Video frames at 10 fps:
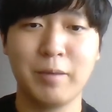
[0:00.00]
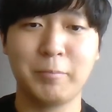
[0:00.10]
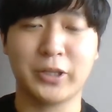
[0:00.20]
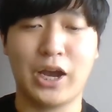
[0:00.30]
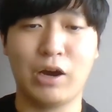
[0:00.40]

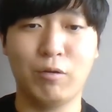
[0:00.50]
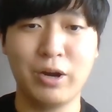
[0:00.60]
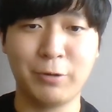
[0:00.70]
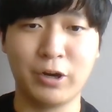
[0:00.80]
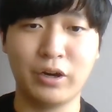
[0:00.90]
But
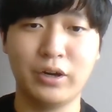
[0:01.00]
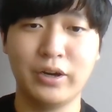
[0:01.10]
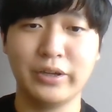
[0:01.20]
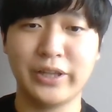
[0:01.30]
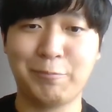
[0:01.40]
however,
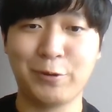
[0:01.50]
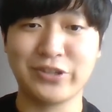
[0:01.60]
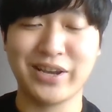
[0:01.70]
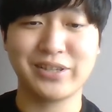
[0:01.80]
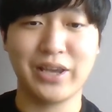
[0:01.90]
they
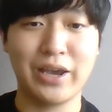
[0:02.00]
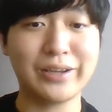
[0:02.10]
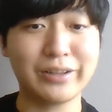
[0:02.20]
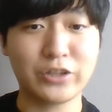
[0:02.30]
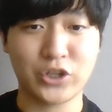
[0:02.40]
possess a
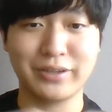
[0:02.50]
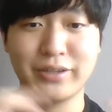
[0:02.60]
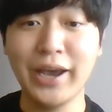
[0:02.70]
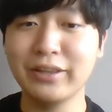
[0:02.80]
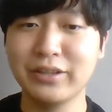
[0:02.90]

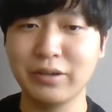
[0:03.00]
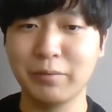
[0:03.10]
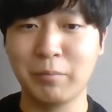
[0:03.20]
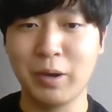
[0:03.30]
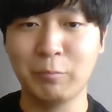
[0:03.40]
gigantic
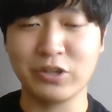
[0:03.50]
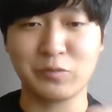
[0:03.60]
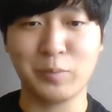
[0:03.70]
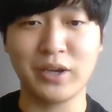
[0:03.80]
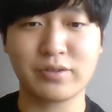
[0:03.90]
memory
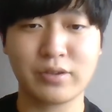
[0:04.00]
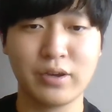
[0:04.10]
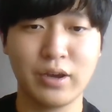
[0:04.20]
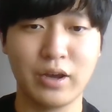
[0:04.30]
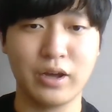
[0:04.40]
space
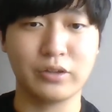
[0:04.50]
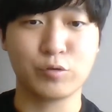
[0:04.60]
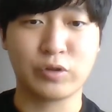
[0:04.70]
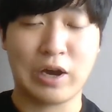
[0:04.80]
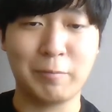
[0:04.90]
to
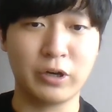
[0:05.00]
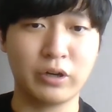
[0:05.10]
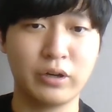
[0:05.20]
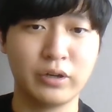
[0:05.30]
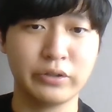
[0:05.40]
cover
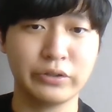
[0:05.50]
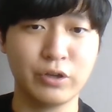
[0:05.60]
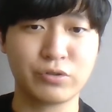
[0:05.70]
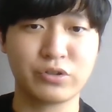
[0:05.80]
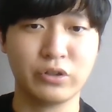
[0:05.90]

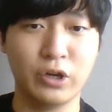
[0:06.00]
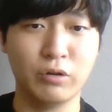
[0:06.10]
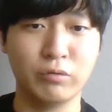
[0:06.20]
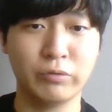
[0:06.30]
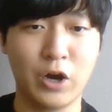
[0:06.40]
those
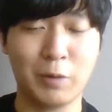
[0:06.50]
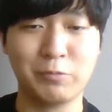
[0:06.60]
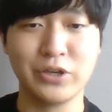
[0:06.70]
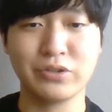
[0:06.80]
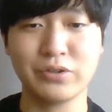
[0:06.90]
slow
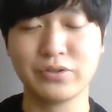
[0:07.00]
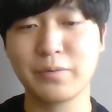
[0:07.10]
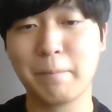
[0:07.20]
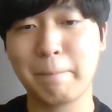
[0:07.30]
operations.